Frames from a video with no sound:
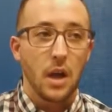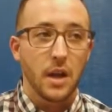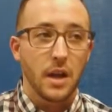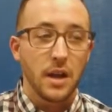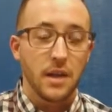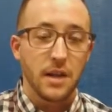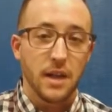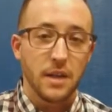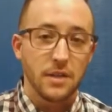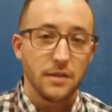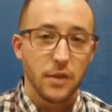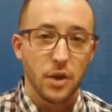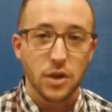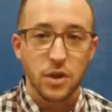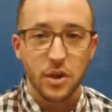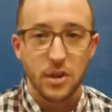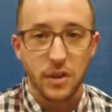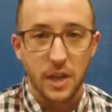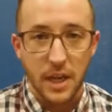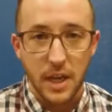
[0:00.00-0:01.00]
condensed
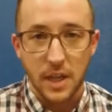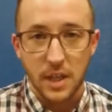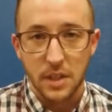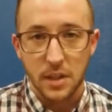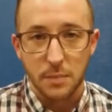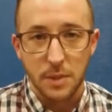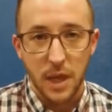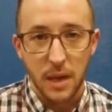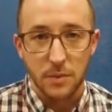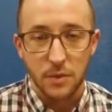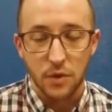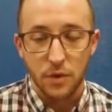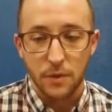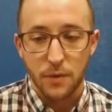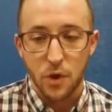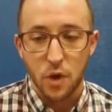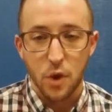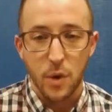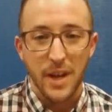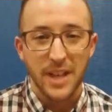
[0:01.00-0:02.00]
version, they sometimes
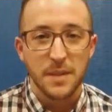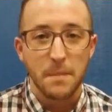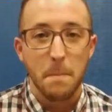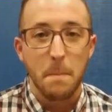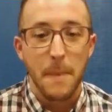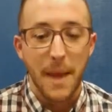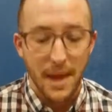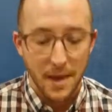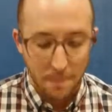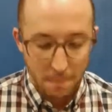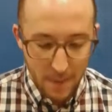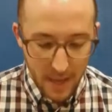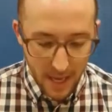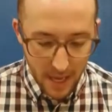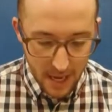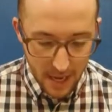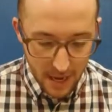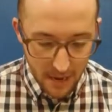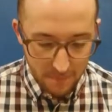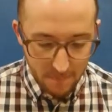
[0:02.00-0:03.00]
refer to it as med
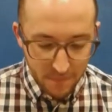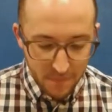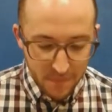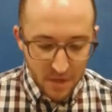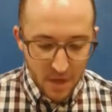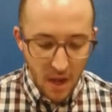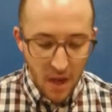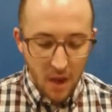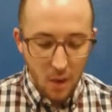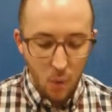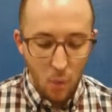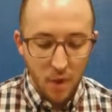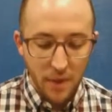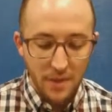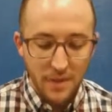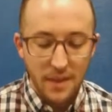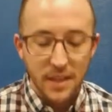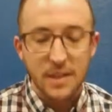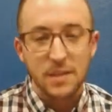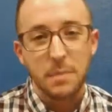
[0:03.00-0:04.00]
pay. What
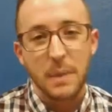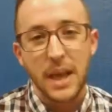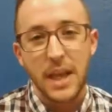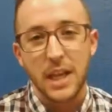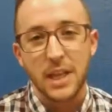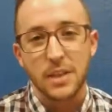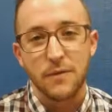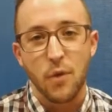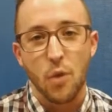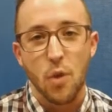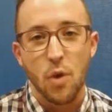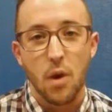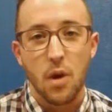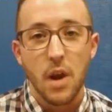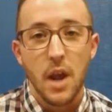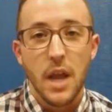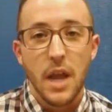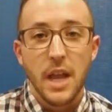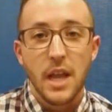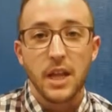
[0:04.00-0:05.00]
this pays for
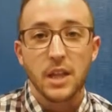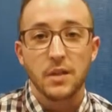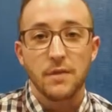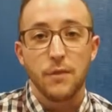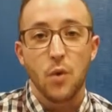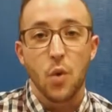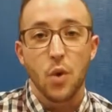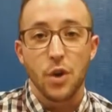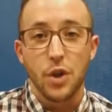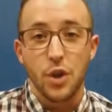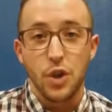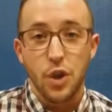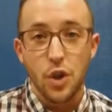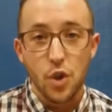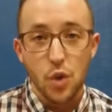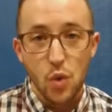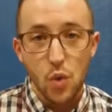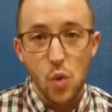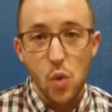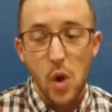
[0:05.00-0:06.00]
is for
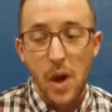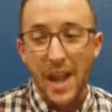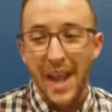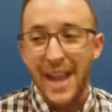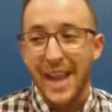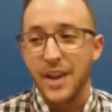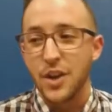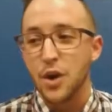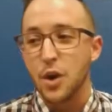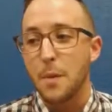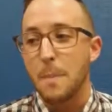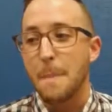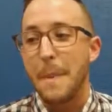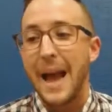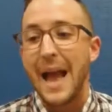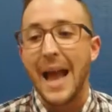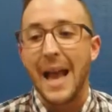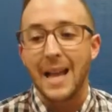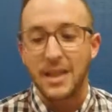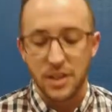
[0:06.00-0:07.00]
you and your
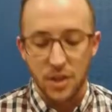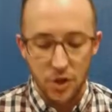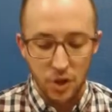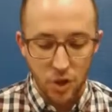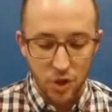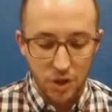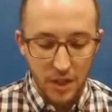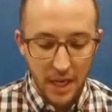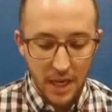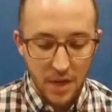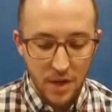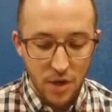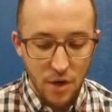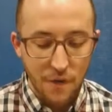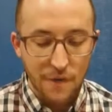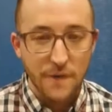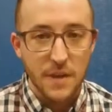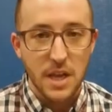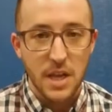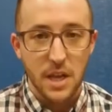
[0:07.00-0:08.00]
passengers in your
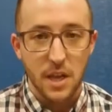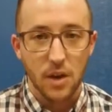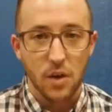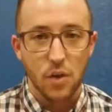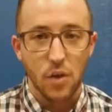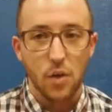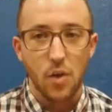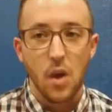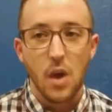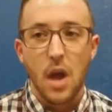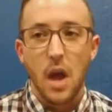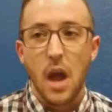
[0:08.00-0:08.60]
vehicle,